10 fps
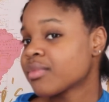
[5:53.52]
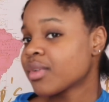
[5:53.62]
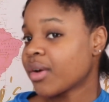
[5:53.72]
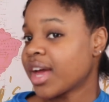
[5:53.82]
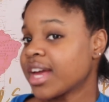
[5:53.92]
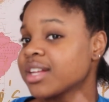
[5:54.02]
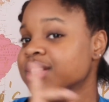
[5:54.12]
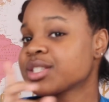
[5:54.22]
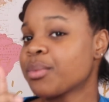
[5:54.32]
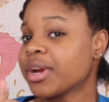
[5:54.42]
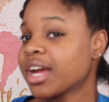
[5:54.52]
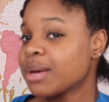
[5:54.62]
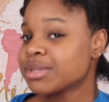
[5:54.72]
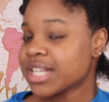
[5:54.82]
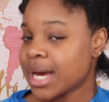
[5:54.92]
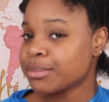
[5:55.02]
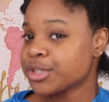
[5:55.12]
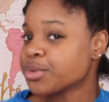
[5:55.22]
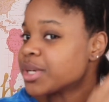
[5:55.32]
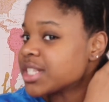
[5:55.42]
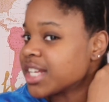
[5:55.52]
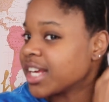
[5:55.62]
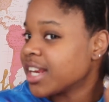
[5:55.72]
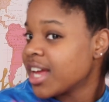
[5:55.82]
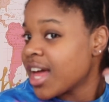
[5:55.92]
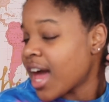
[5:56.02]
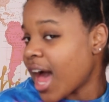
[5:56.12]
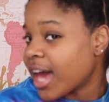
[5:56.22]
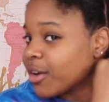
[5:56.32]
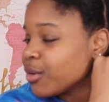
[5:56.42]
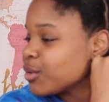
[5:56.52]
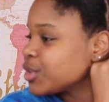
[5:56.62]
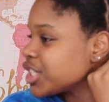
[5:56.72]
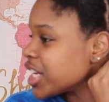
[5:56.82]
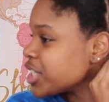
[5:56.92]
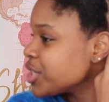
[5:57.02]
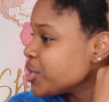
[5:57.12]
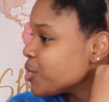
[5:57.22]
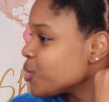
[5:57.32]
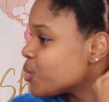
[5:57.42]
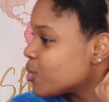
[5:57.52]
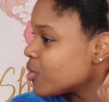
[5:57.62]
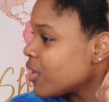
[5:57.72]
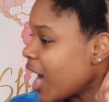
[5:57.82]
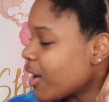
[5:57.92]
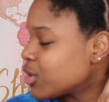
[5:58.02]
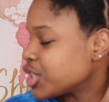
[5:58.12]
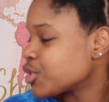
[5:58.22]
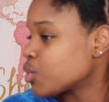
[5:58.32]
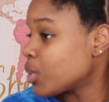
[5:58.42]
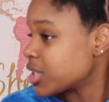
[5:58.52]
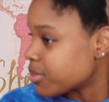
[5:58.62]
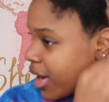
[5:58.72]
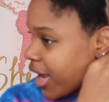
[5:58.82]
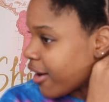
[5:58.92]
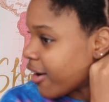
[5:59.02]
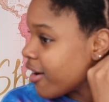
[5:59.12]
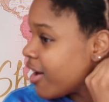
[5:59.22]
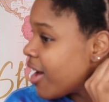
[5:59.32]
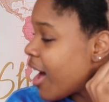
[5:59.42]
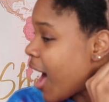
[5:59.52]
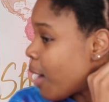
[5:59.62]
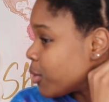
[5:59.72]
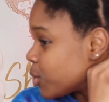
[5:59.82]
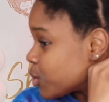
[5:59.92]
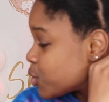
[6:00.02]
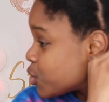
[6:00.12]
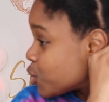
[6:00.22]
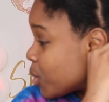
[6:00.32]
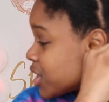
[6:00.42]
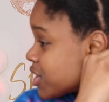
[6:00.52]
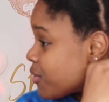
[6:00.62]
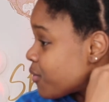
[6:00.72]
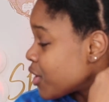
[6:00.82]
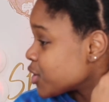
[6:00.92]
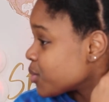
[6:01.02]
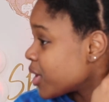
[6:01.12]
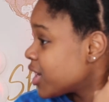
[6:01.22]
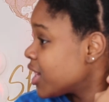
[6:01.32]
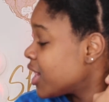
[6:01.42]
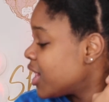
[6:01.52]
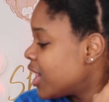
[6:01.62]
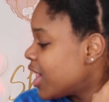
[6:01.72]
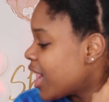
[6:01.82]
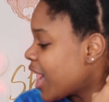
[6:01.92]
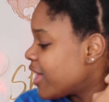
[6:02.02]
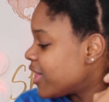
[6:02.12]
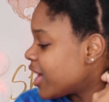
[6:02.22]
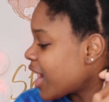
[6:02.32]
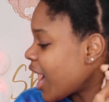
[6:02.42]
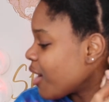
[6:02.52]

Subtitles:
Okay, so when it comes time to twisting, I don't just twist my hair. I will twist the first one and then I